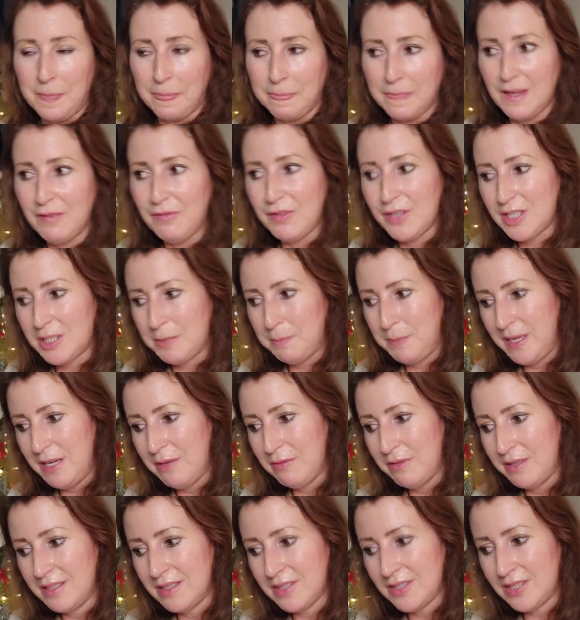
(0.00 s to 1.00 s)
you've
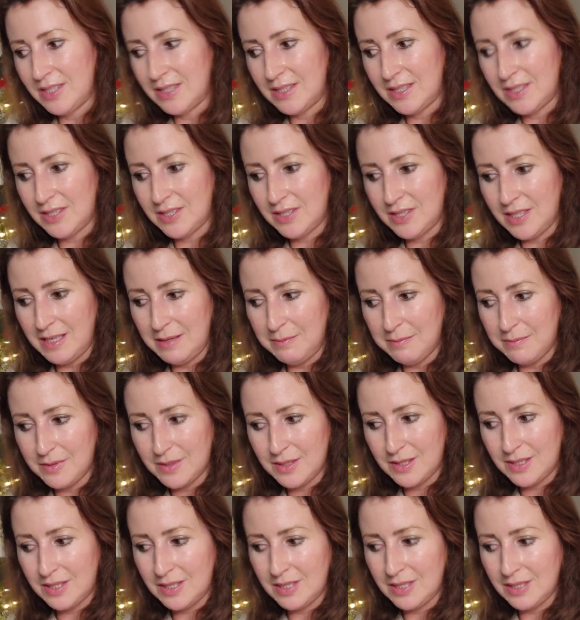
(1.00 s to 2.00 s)
experienced, it
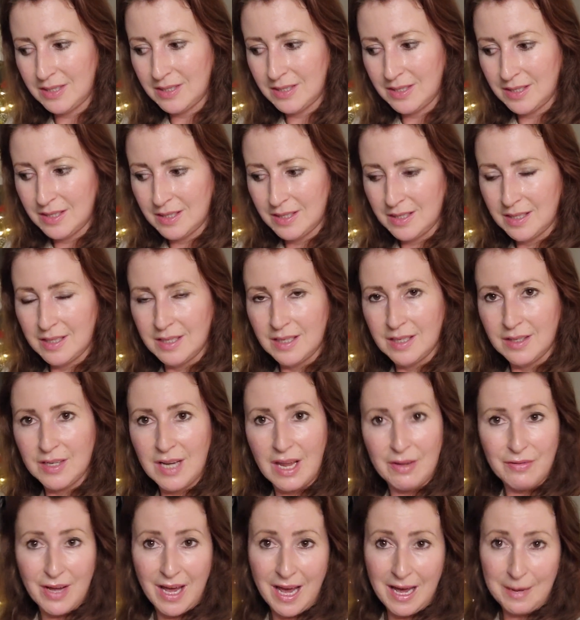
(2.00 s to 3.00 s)
seemed
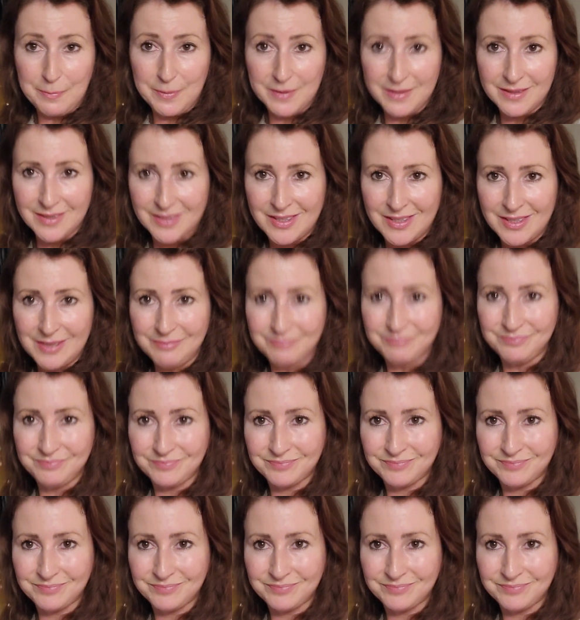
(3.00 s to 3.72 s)
never happened.